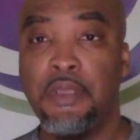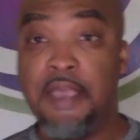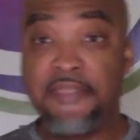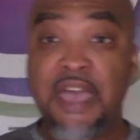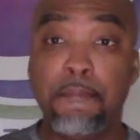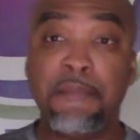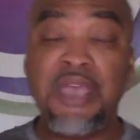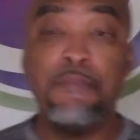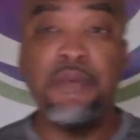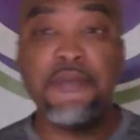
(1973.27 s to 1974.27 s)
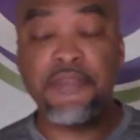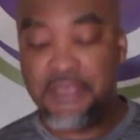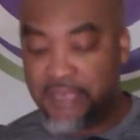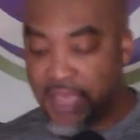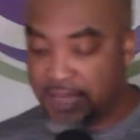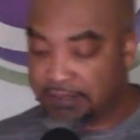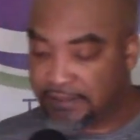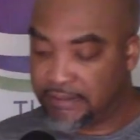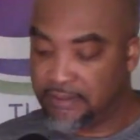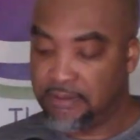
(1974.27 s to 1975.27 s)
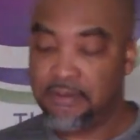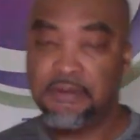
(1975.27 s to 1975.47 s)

And that may be the case